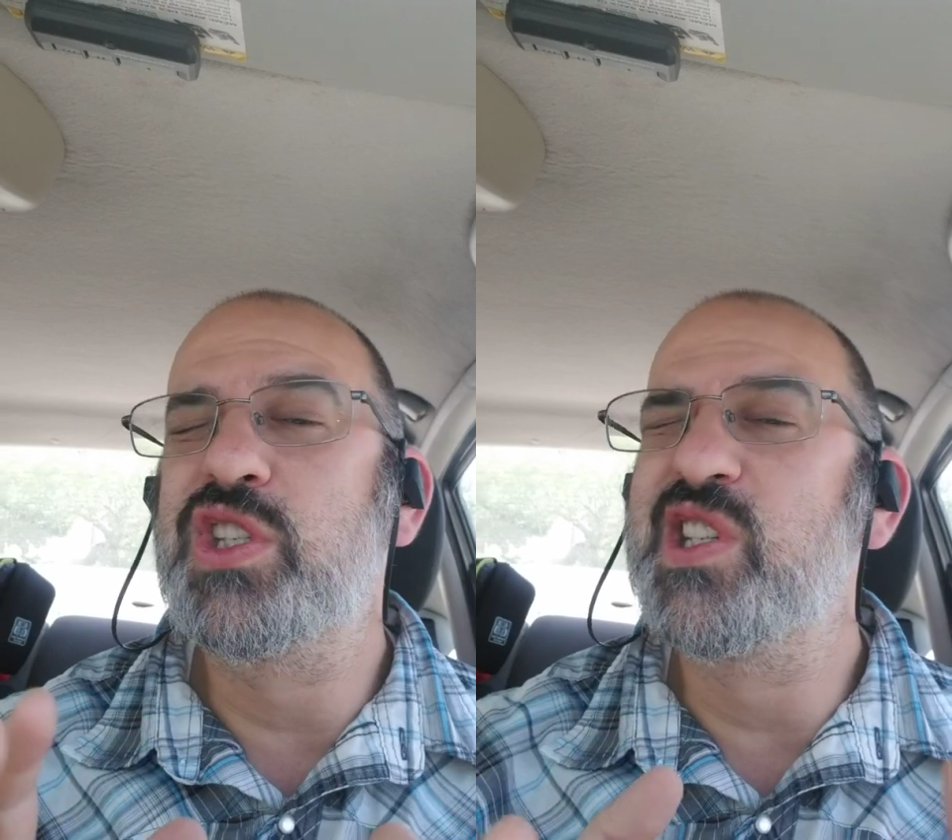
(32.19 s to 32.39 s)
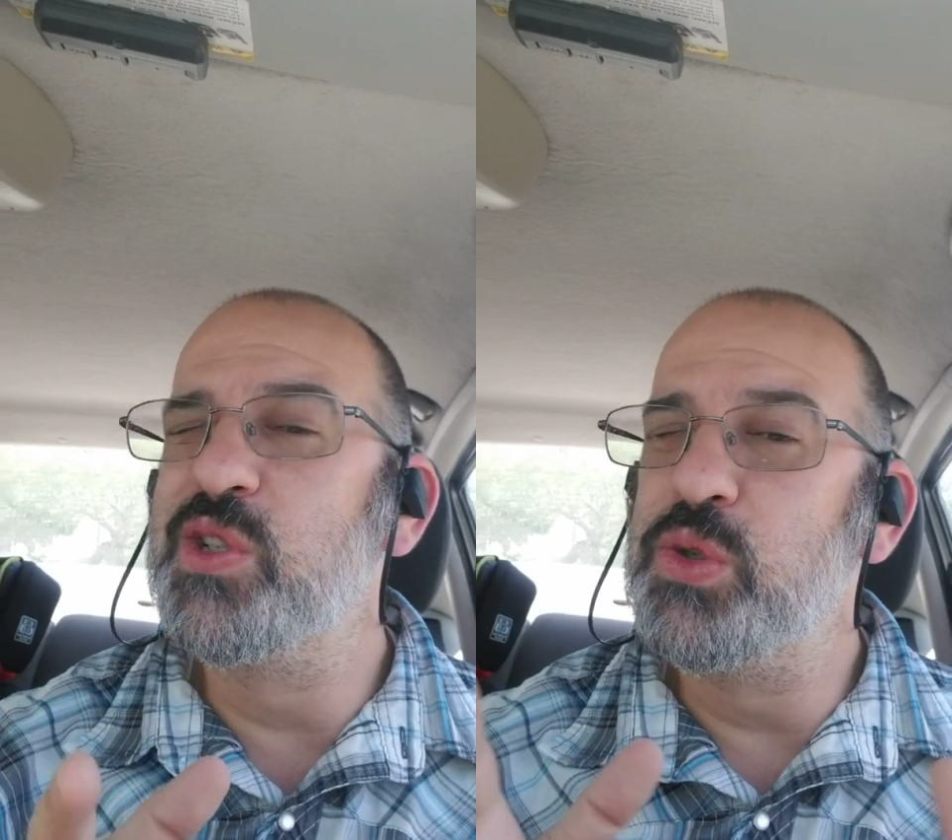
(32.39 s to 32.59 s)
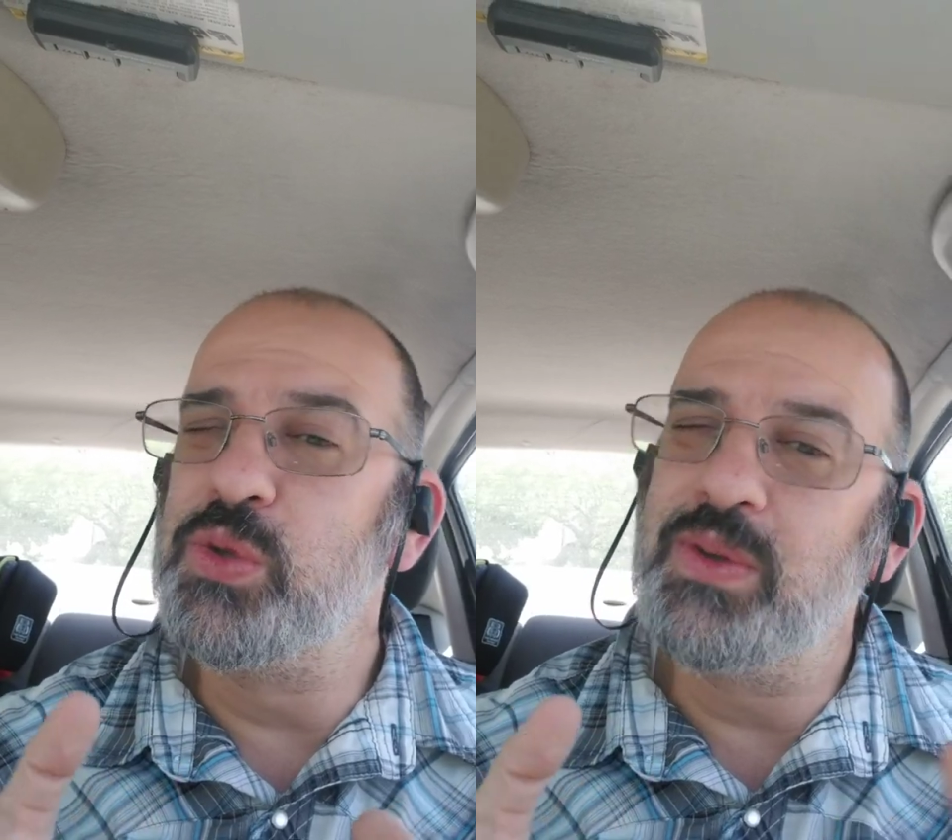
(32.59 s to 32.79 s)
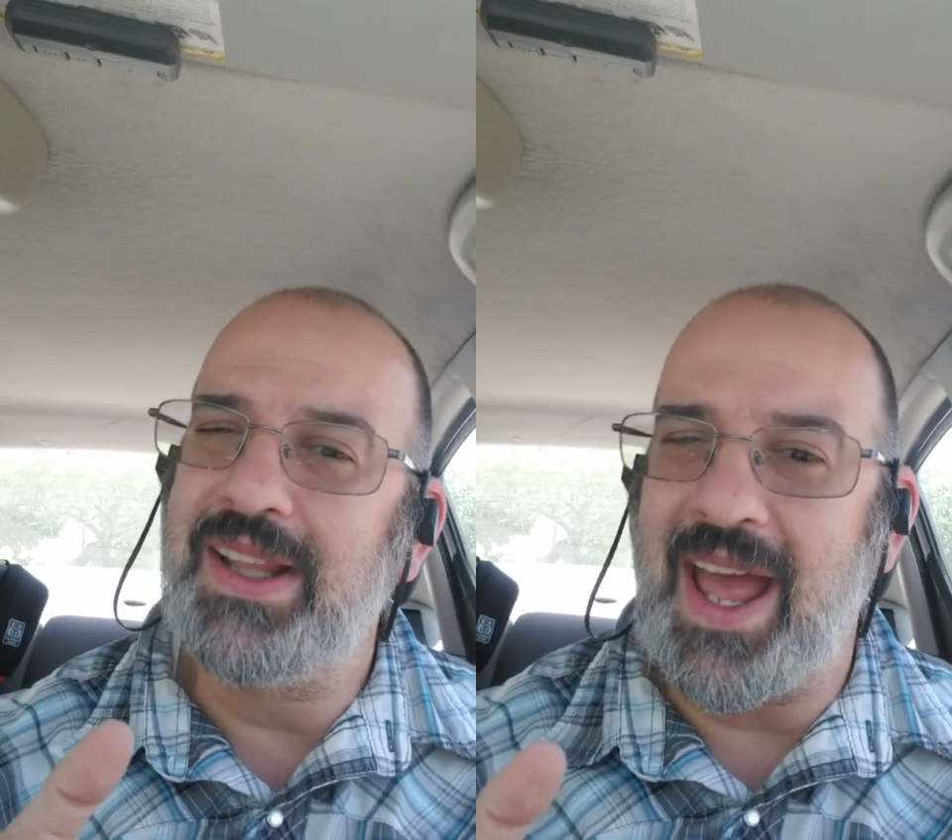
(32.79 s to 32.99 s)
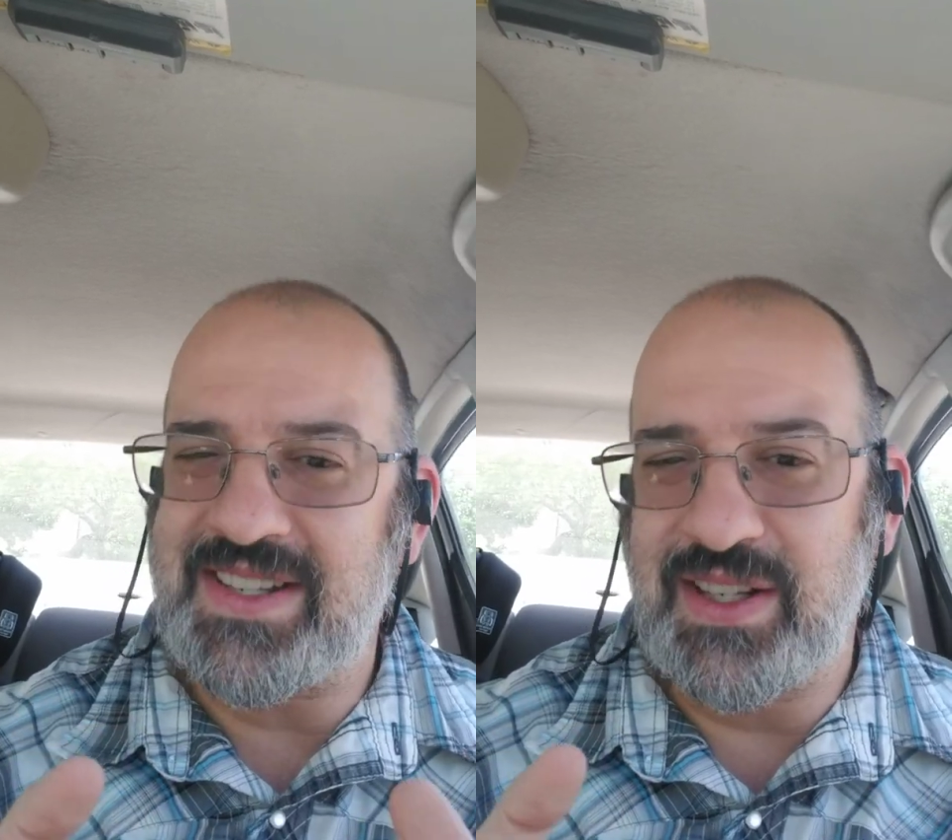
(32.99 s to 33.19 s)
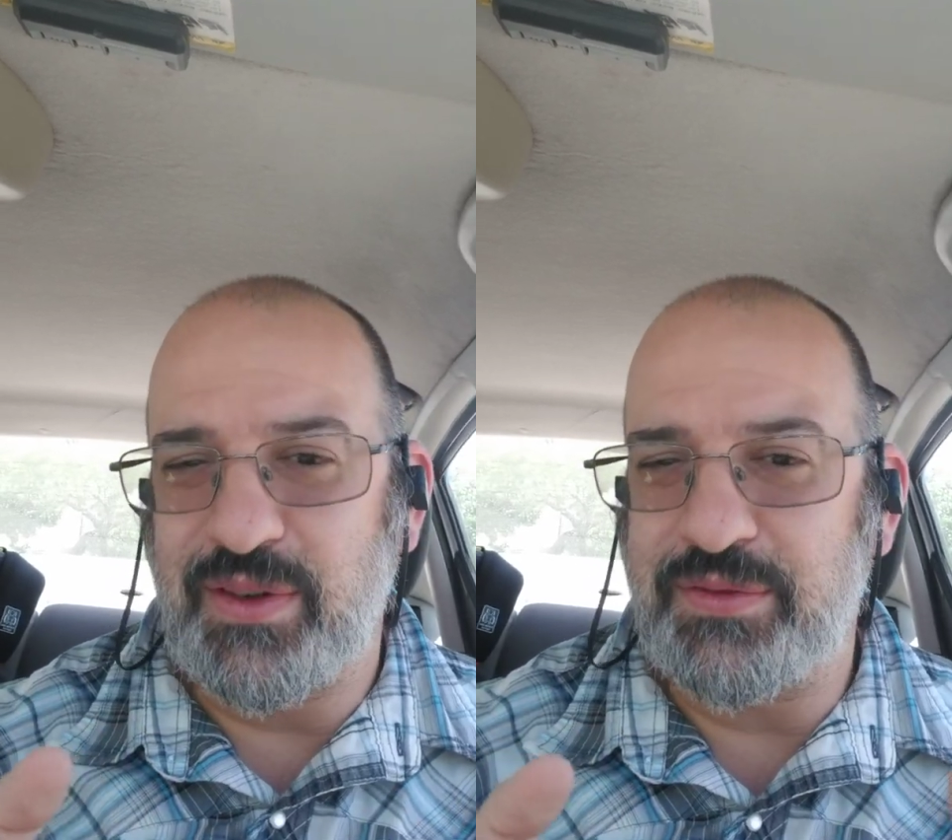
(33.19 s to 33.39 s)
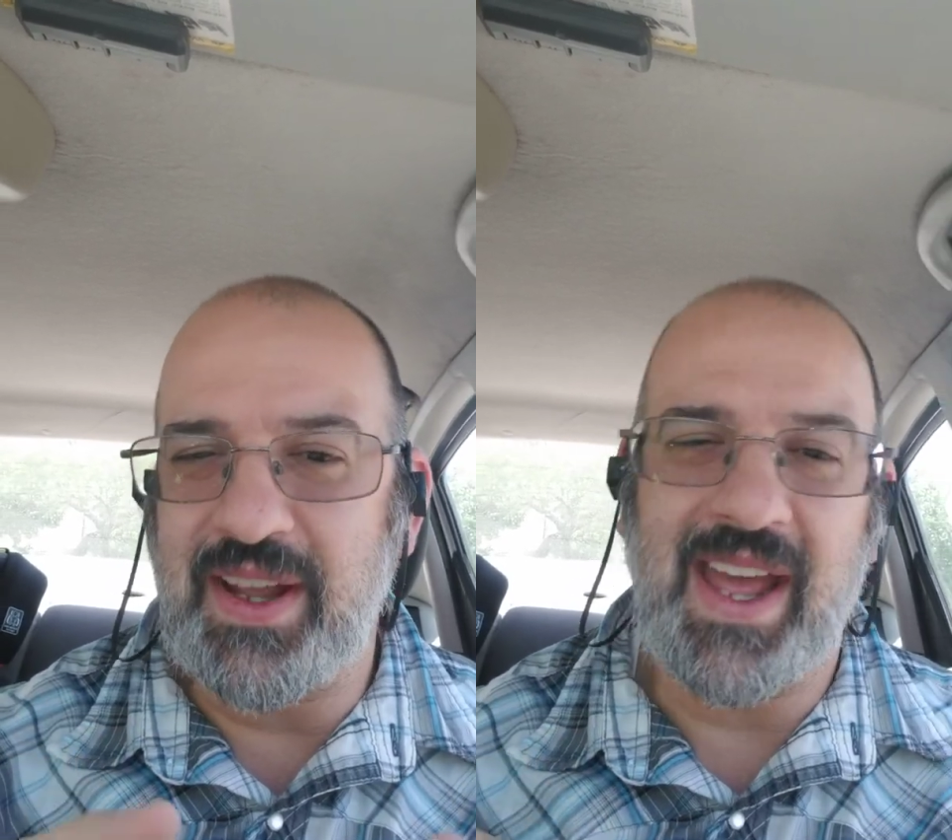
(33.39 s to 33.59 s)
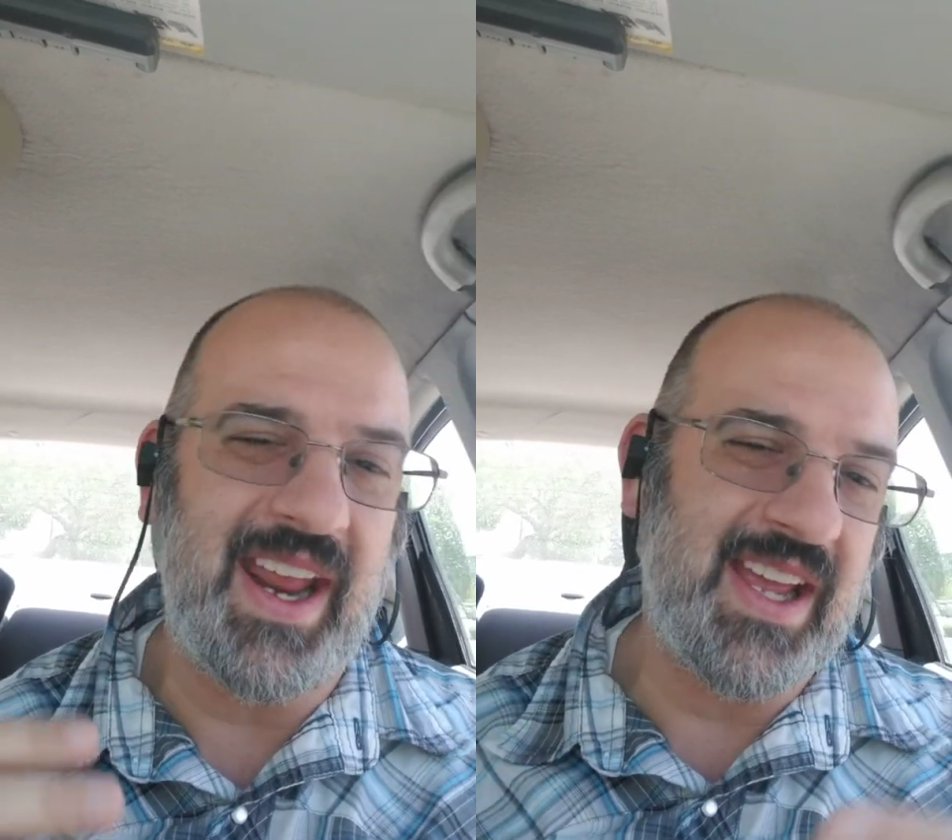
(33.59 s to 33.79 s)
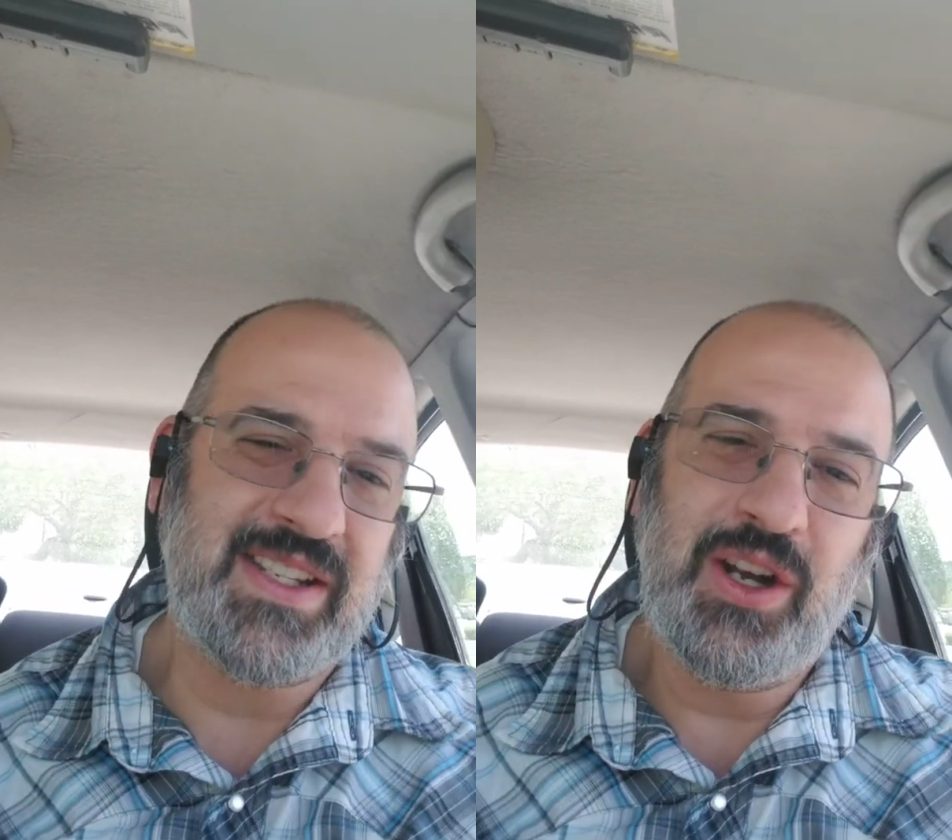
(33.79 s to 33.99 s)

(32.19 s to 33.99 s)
to less of a fat ass.